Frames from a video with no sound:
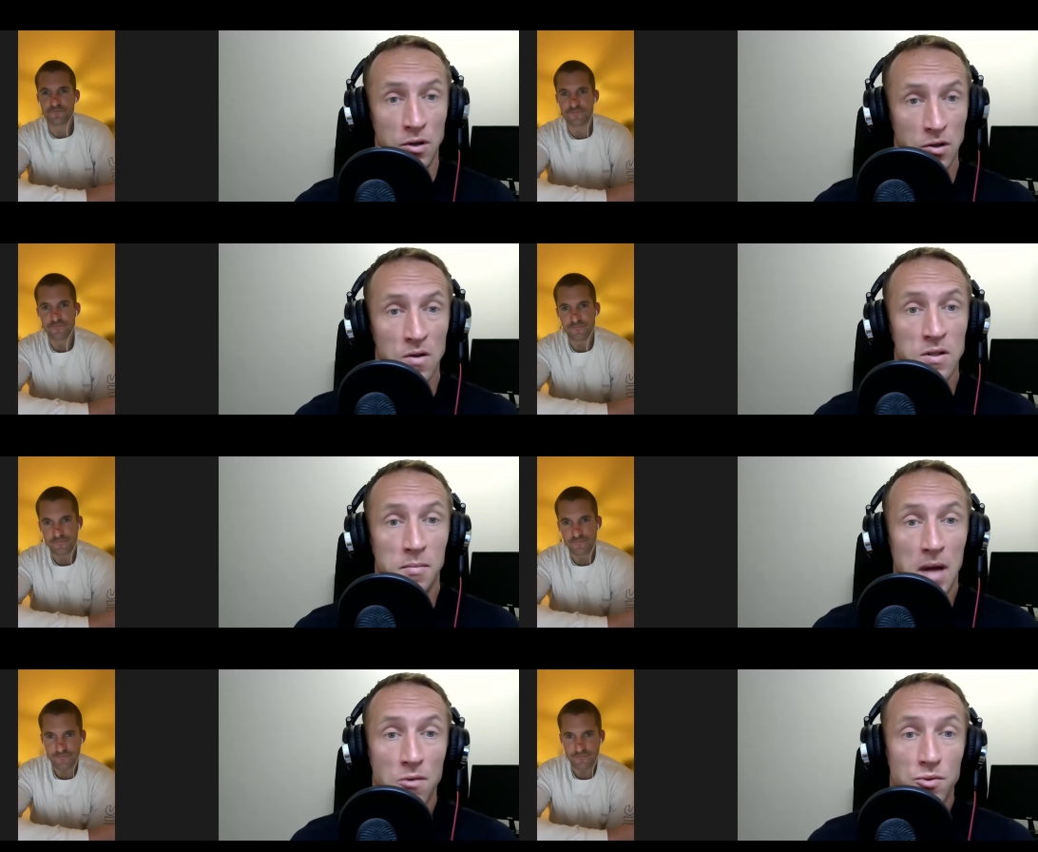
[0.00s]
Speaker 1: doing, you're
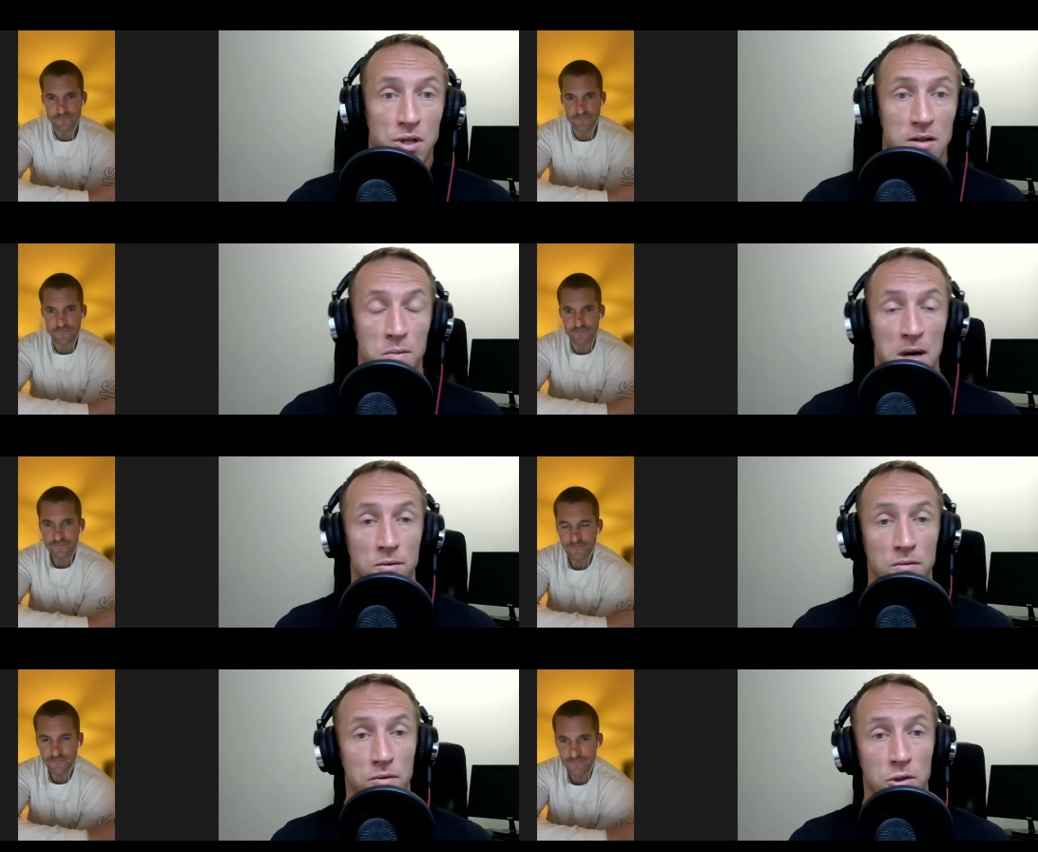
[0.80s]
doing some coaching as
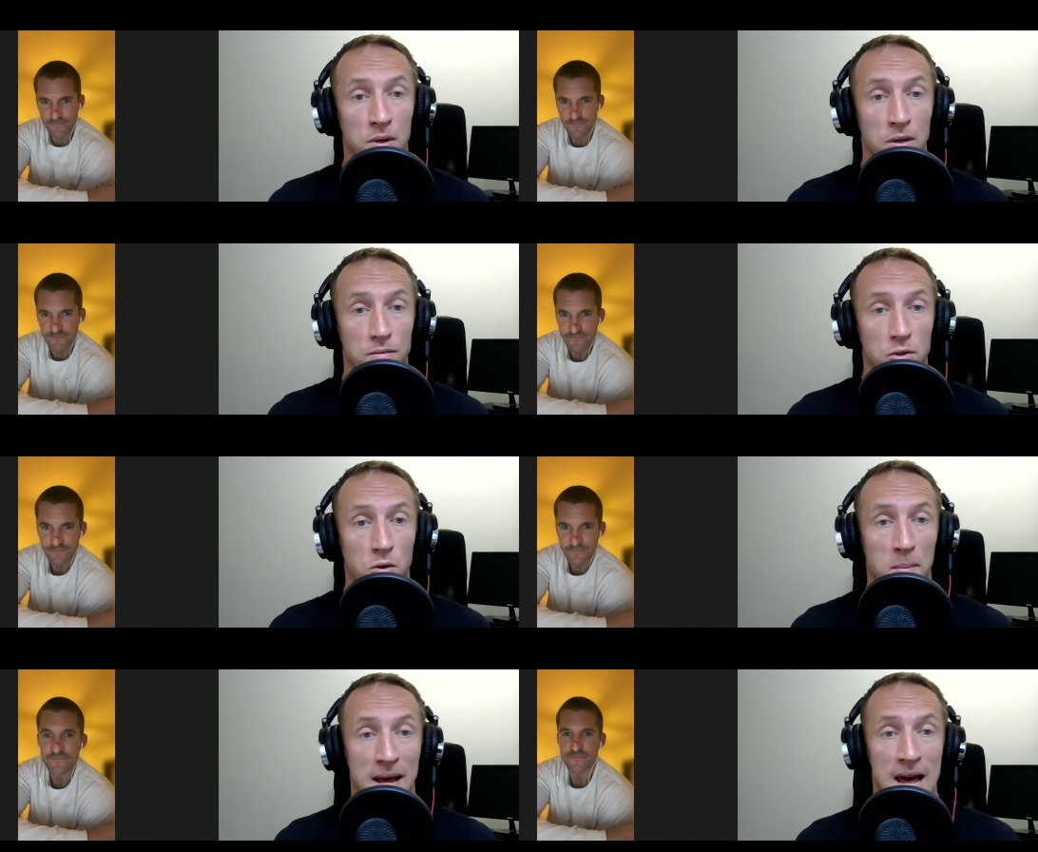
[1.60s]
well. Do you want to
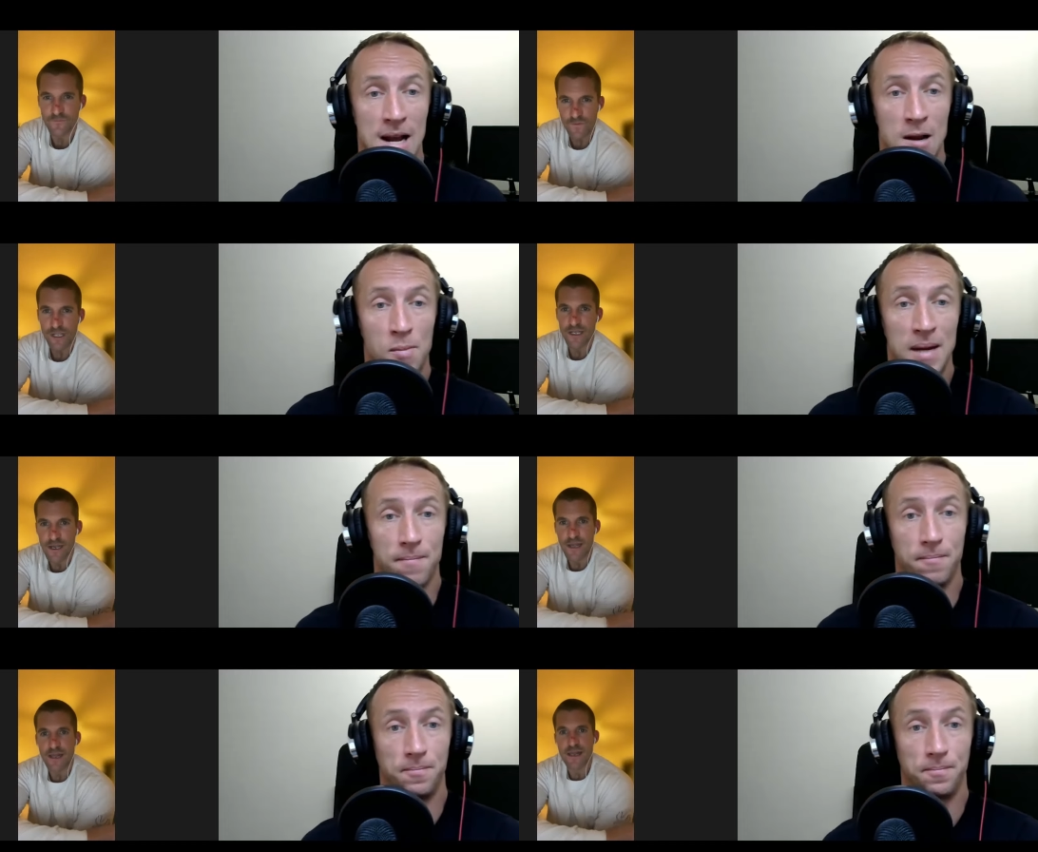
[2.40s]
talk about that a little
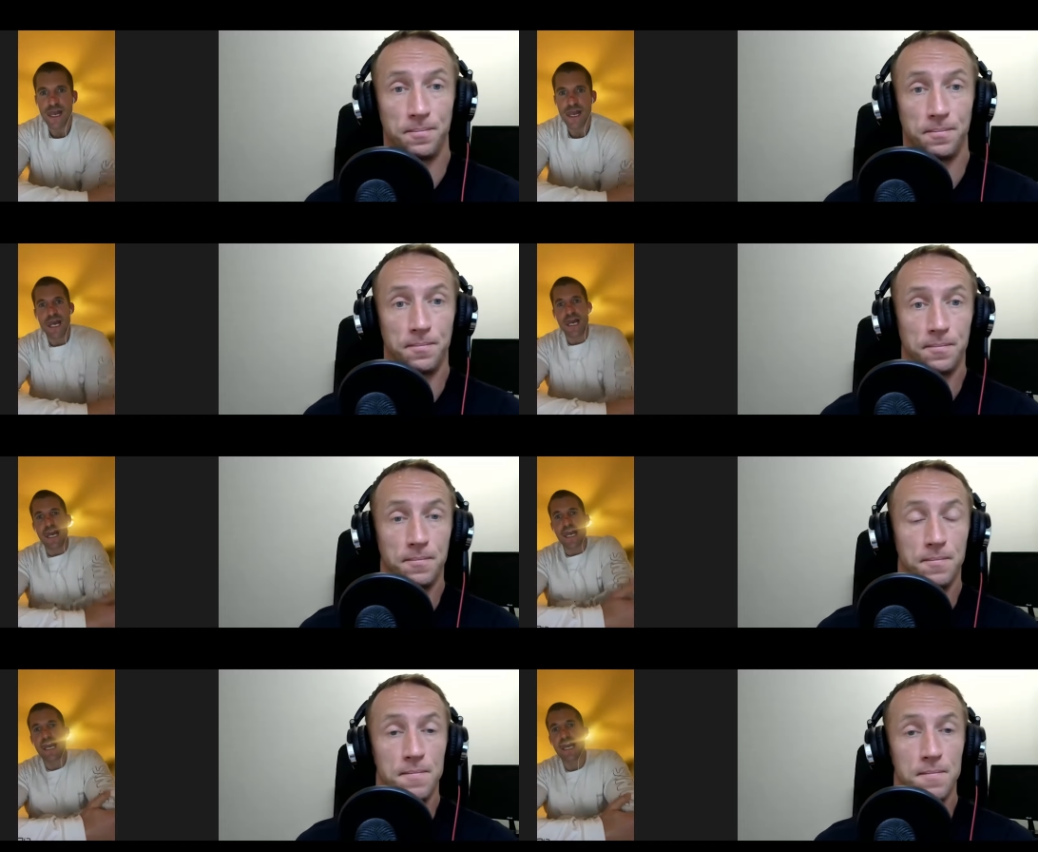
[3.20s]
bit?
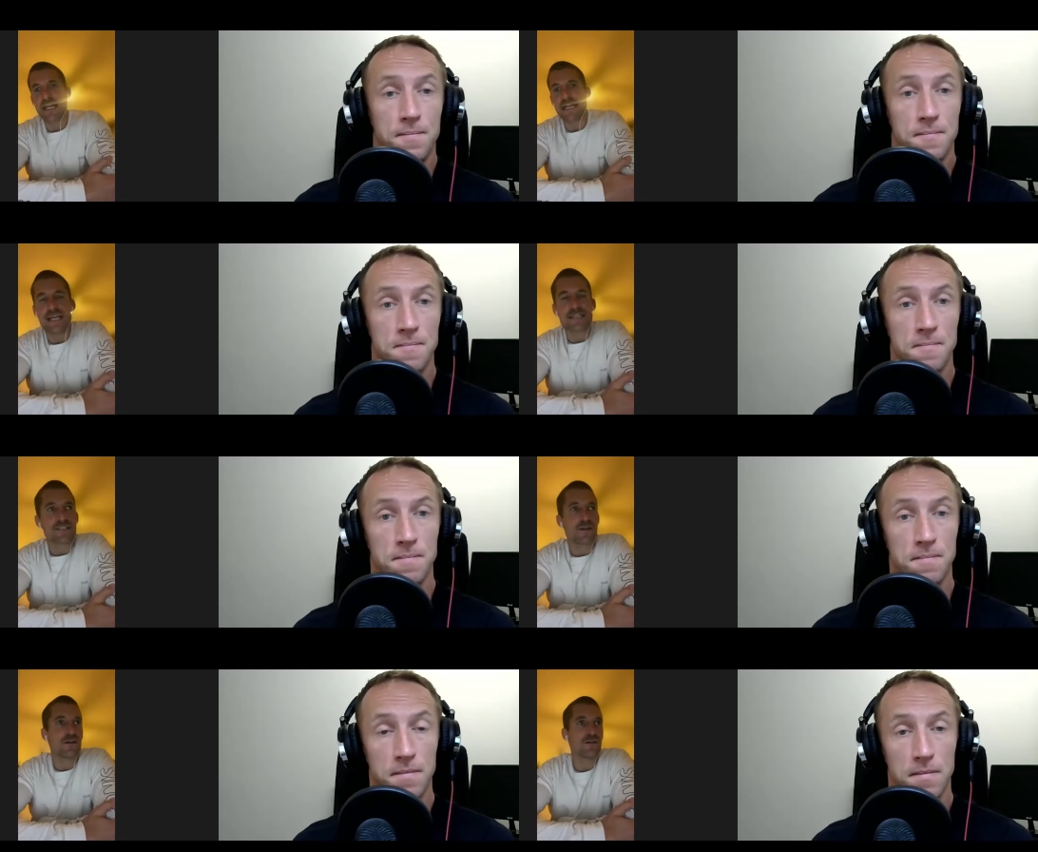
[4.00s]
Speaker 2: Yeah,
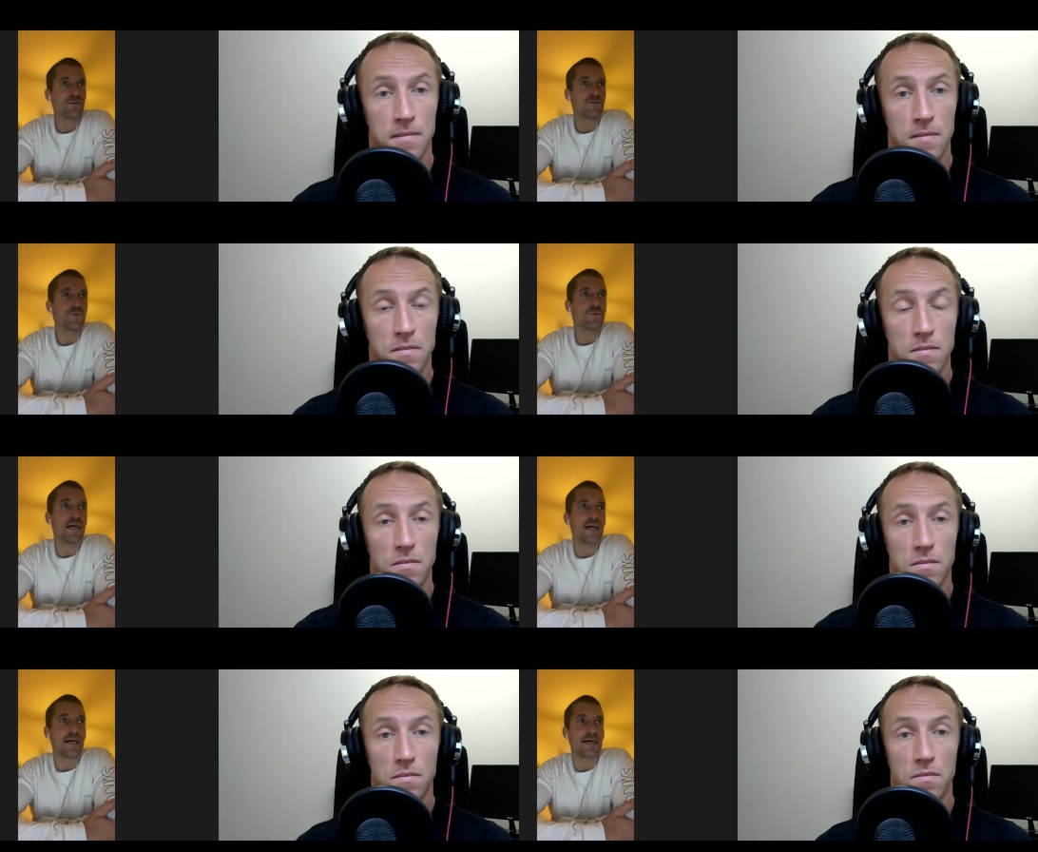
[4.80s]
so
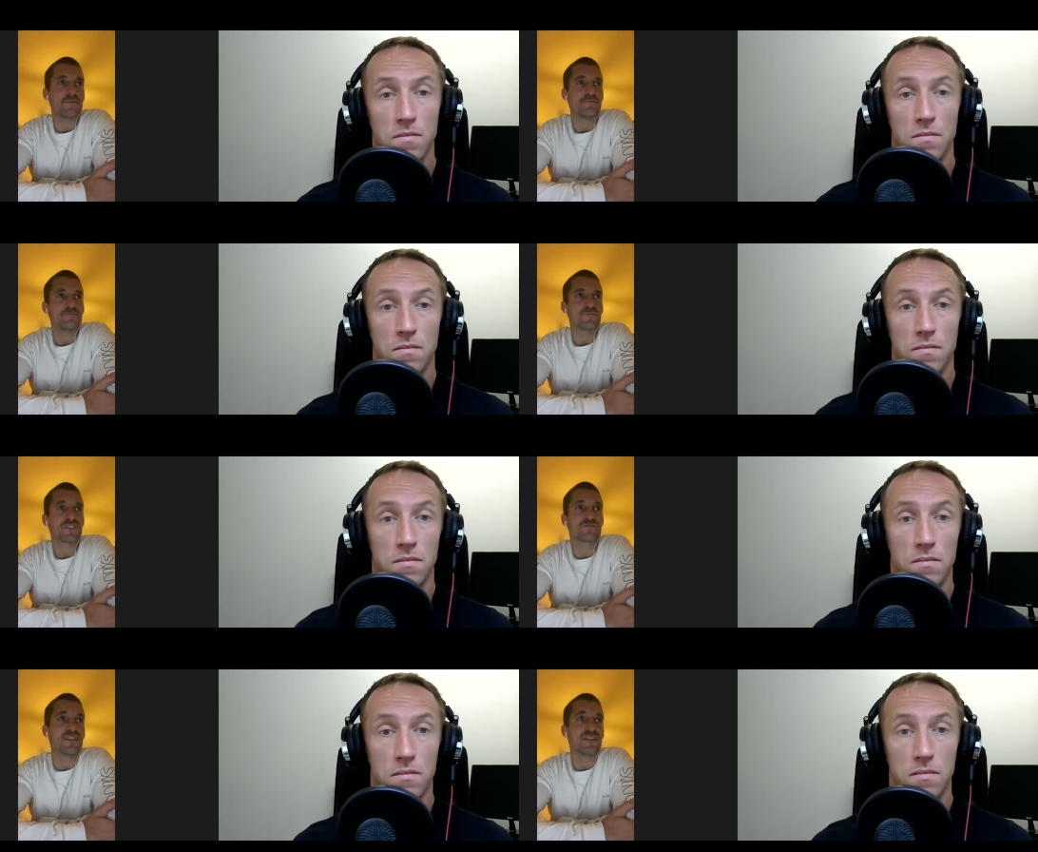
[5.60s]
um,
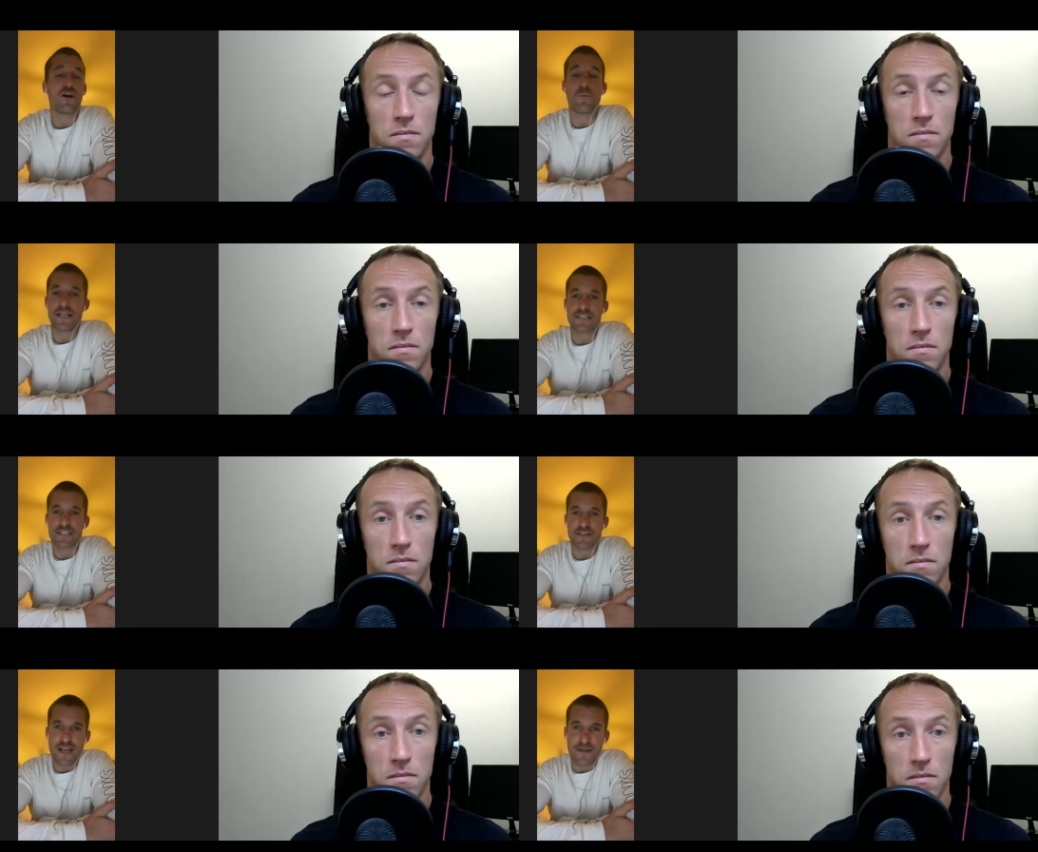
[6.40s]
just, yeah, on my
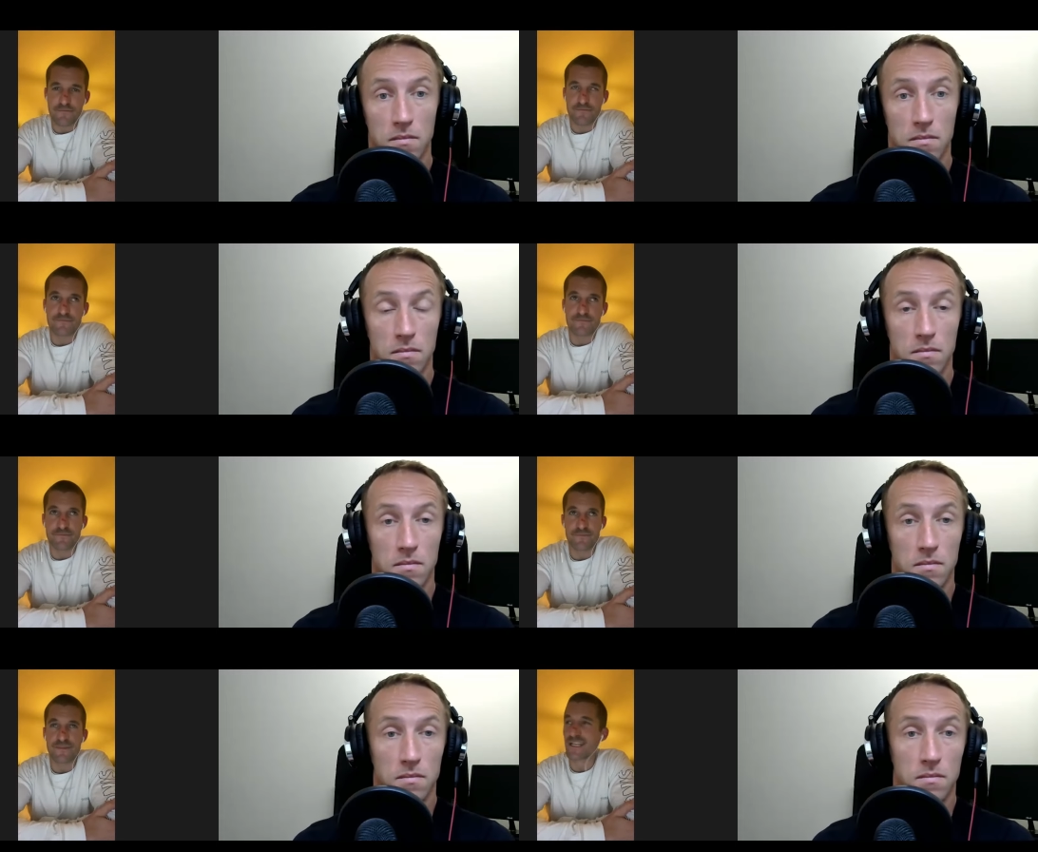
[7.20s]
Instagram,
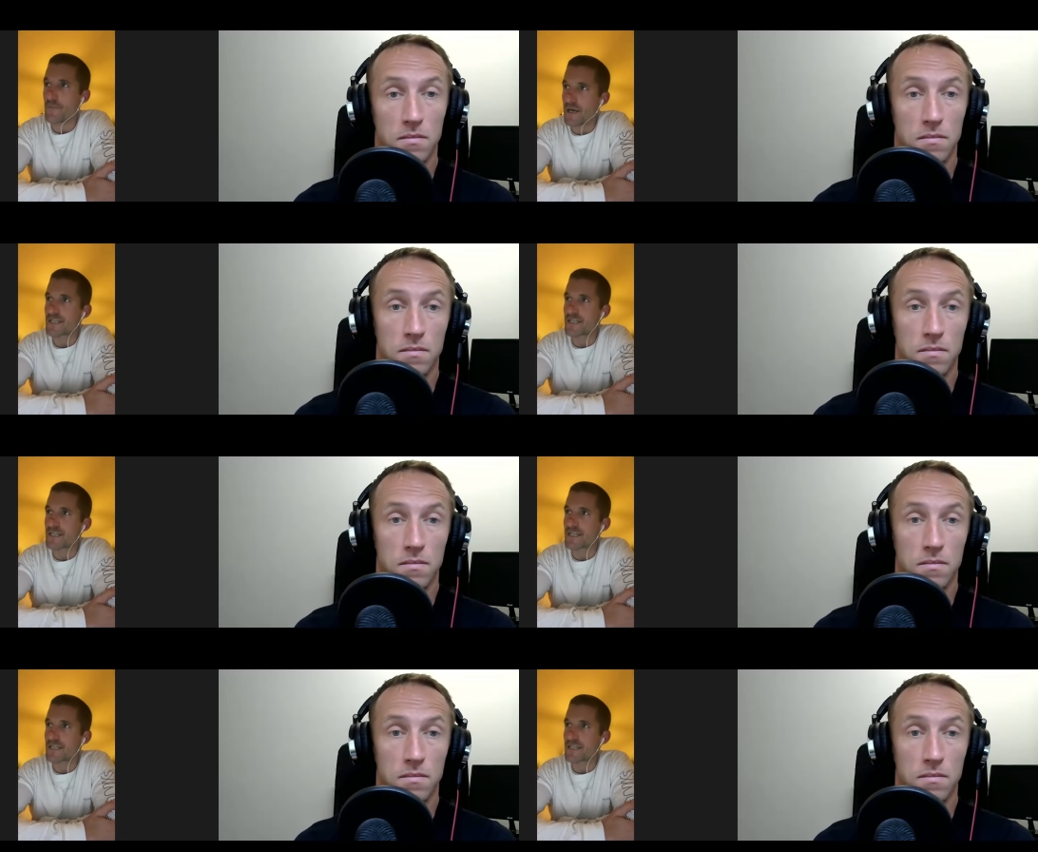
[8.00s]
I think I'm